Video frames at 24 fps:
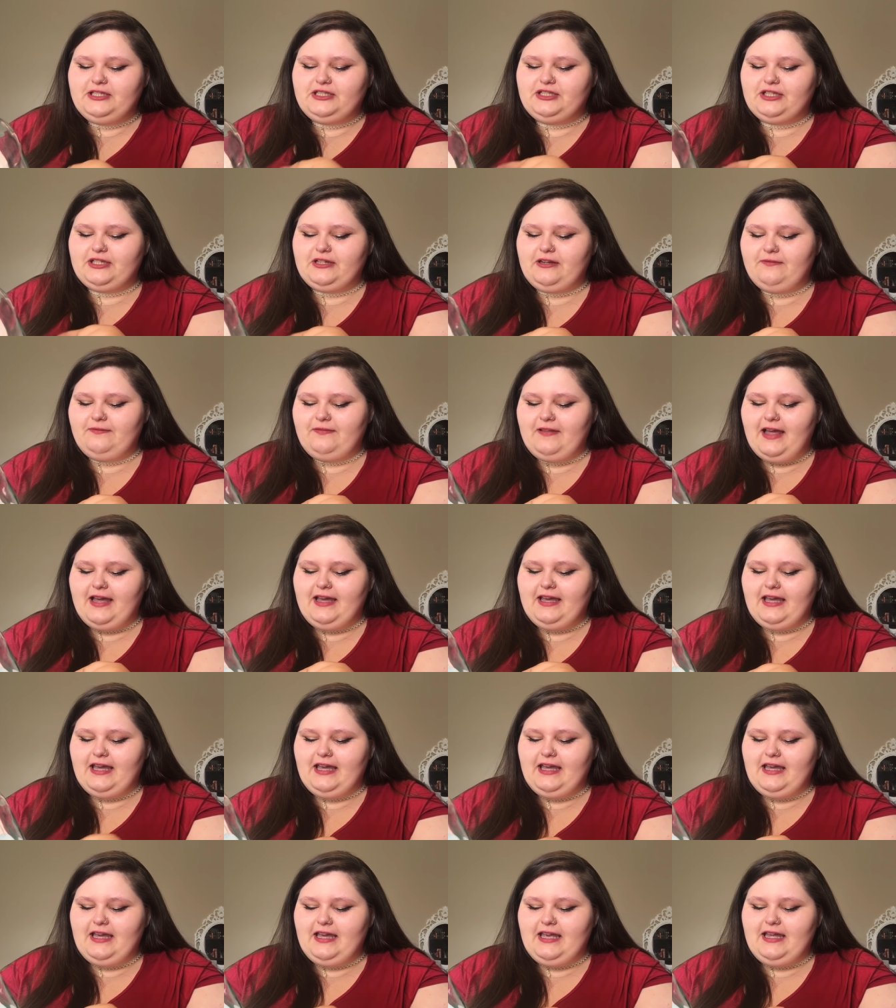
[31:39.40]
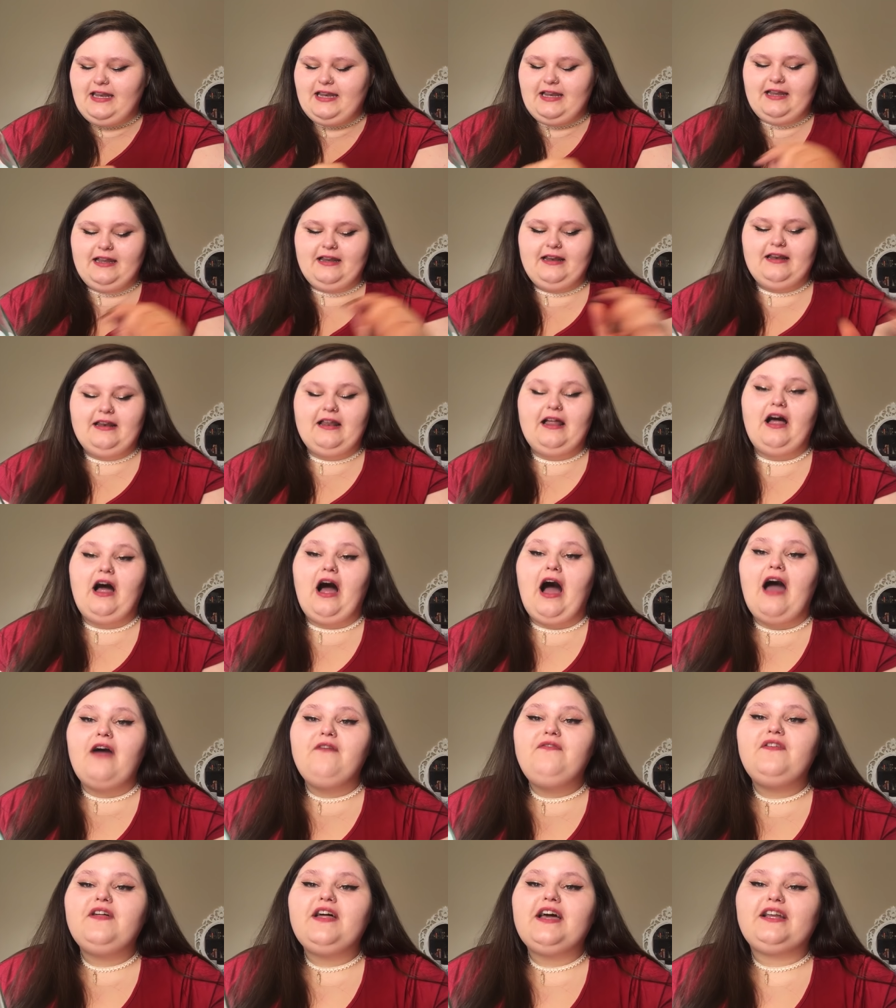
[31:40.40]
should have like eaten. I
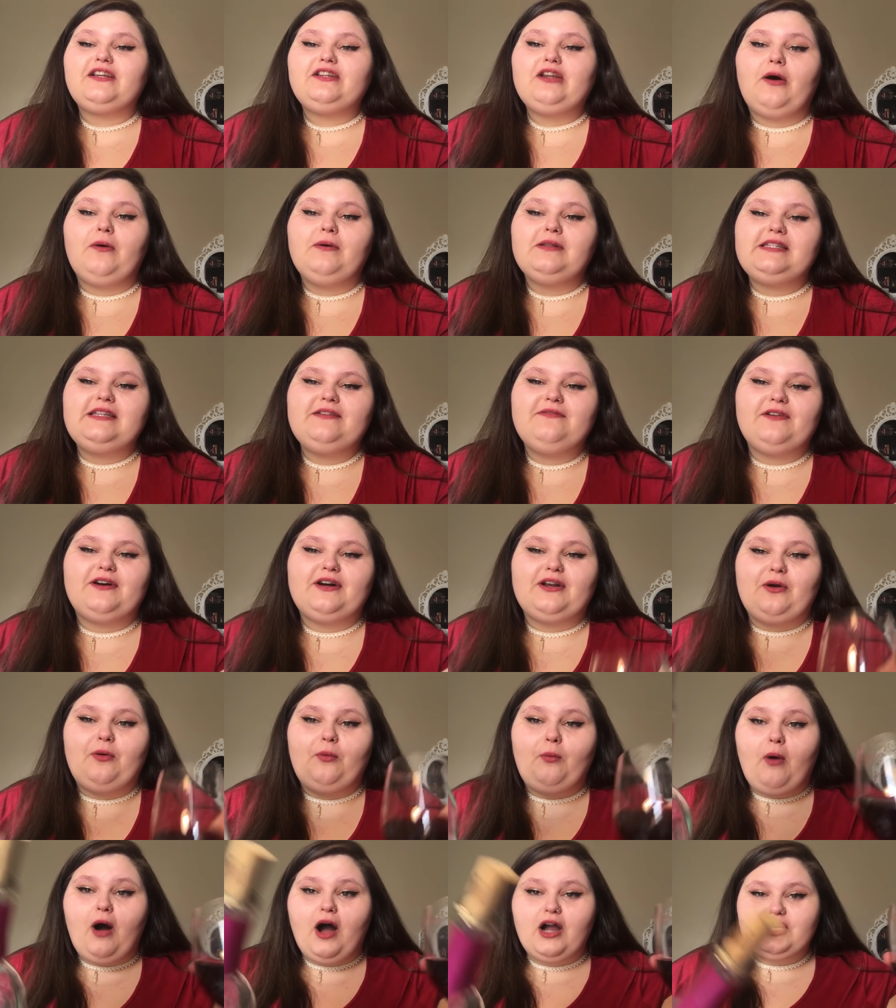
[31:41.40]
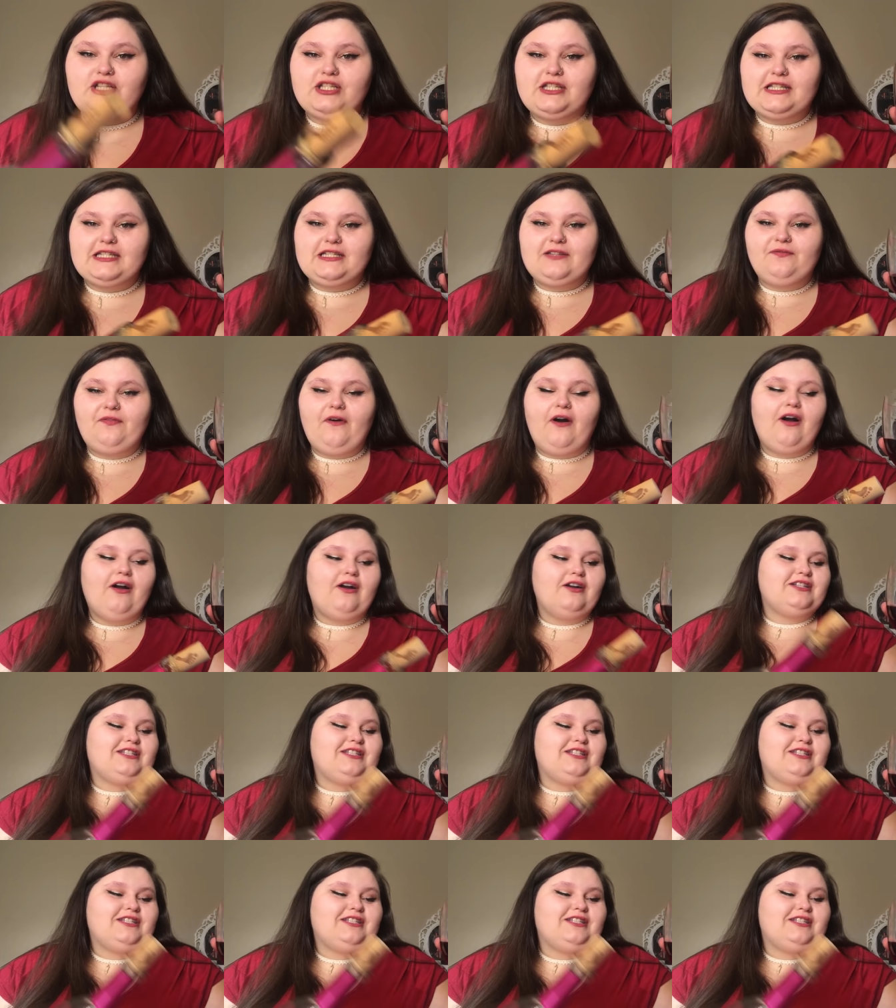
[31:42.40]
feel like no one's even gonna watch this far,